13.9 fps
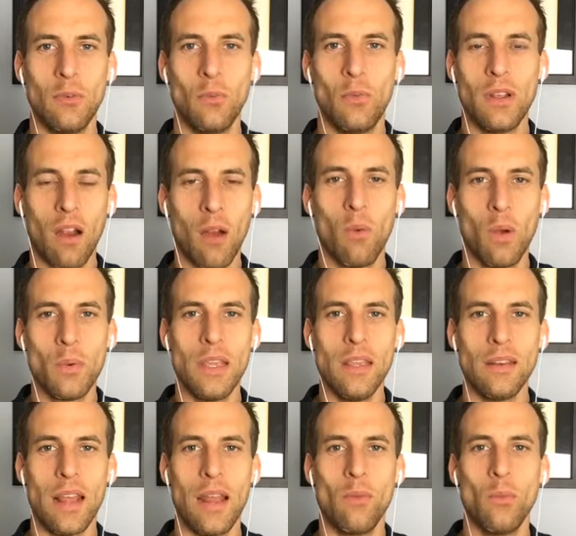we are what we
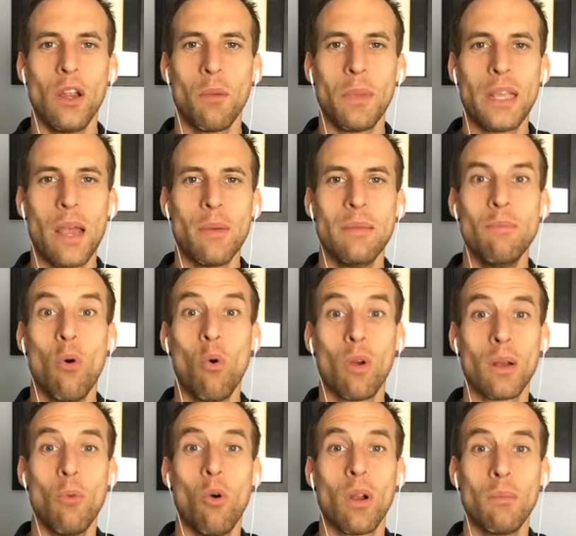eat, and we are becoming more
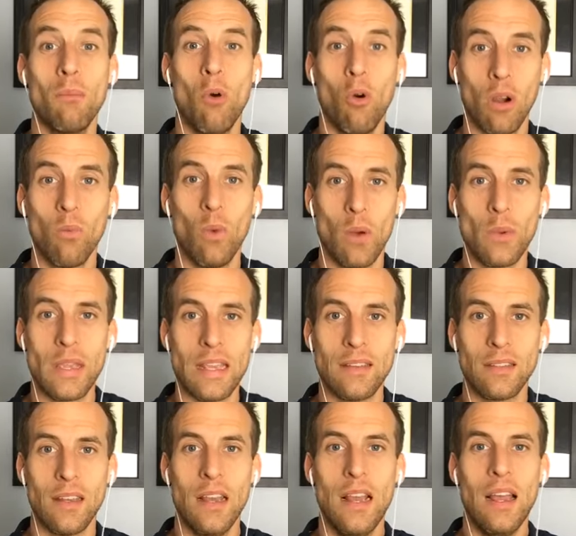and more and more what we eat.